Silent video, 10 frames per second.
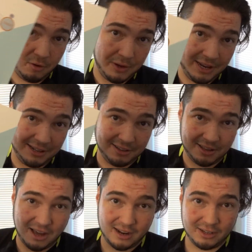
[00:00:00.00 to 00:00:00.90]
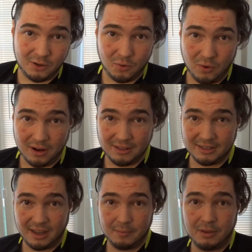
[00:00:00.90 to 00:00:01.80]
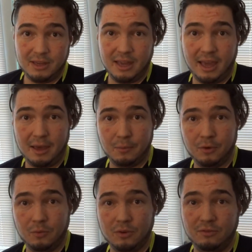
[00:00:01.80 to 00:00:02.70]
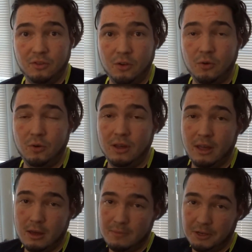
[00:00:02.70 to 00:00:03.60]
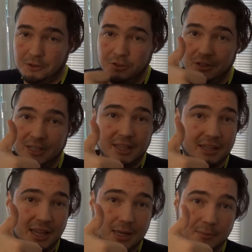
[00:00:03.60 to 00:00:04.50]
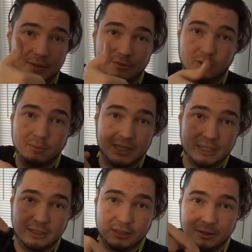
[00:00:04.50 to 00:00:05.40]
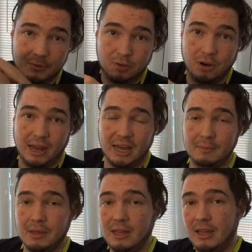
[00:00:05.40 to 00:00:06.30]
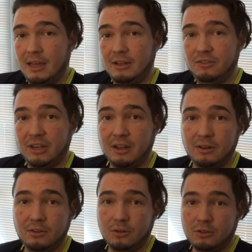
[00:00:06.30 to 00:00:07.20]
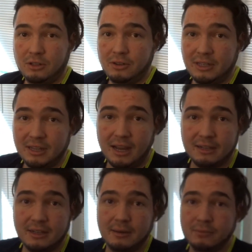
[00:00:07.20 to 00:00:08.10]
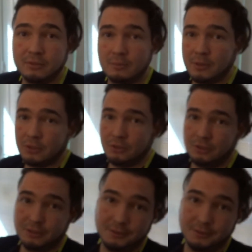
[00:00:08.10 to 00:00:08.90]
we get into the Conico wireless IP camera review, make sure you click that like button for me, click subscribe, and check out indulgeclothing.com for the merch.